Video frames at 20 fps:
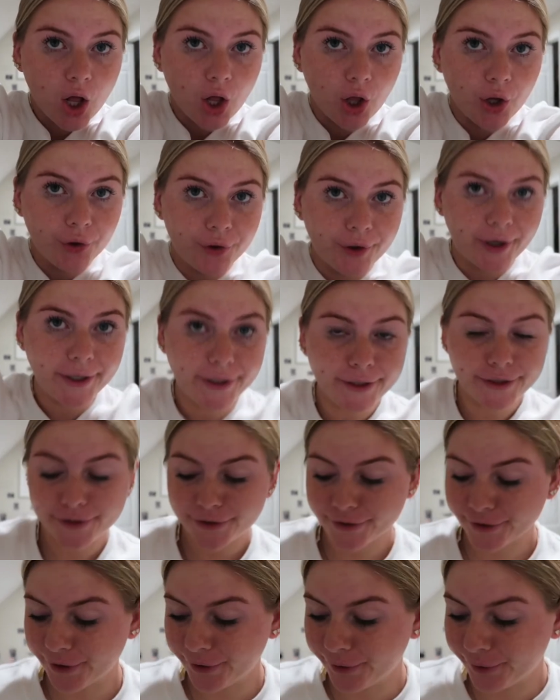Alrighty,
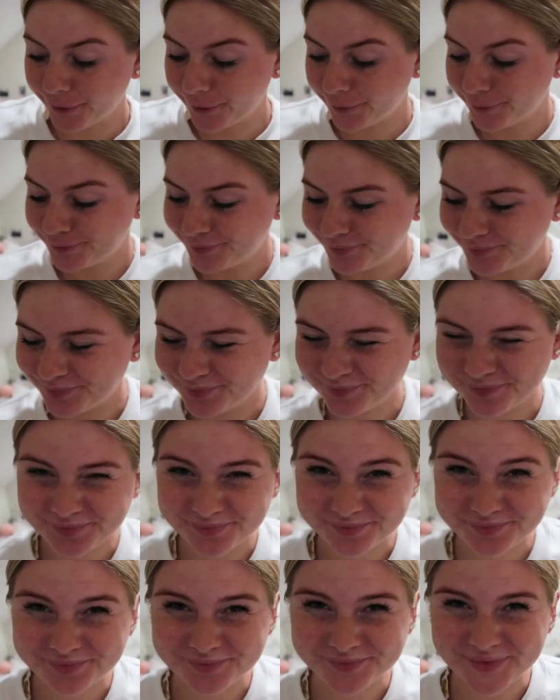so
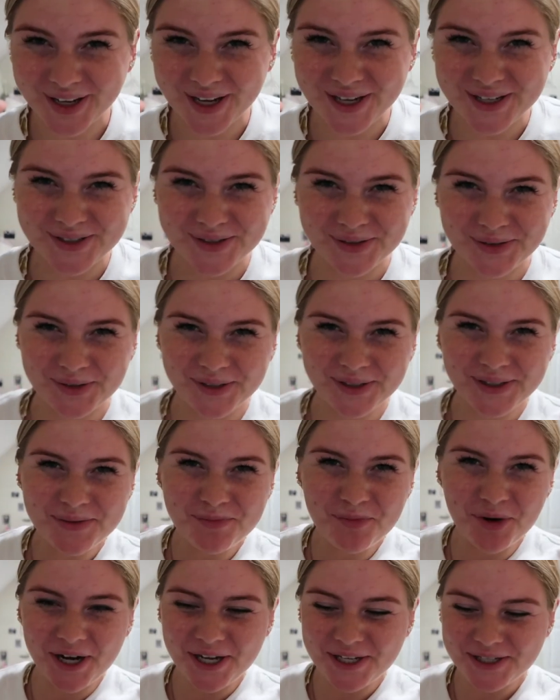I totally
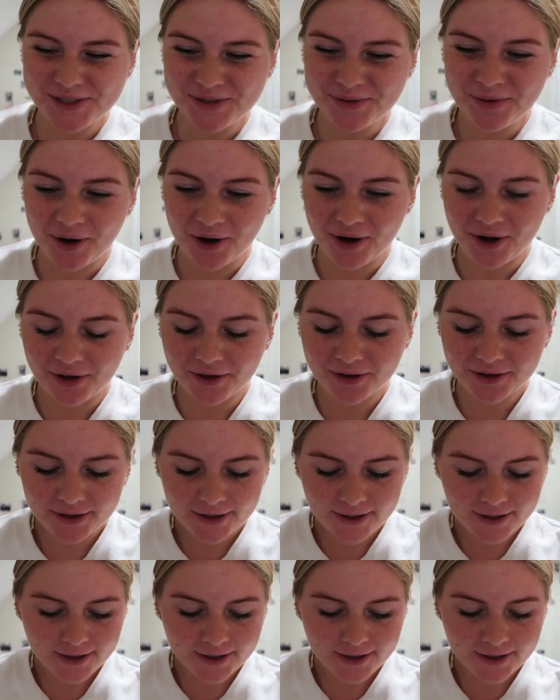pranked you all.